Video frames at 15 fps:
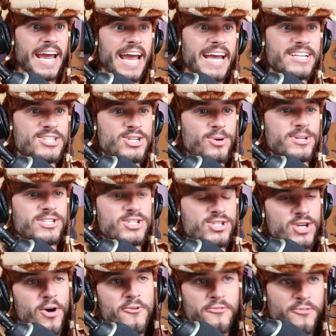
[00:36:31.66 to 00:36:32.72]
And so it's
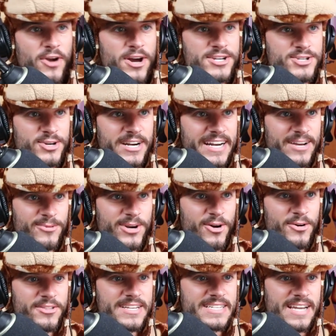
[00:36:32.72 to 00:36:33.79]
so frustrating when
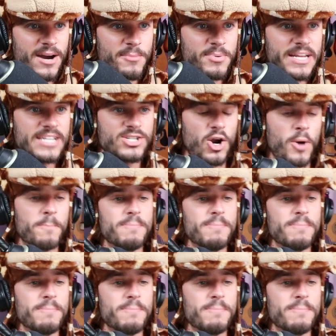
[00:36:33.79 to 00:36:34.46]
all these companies are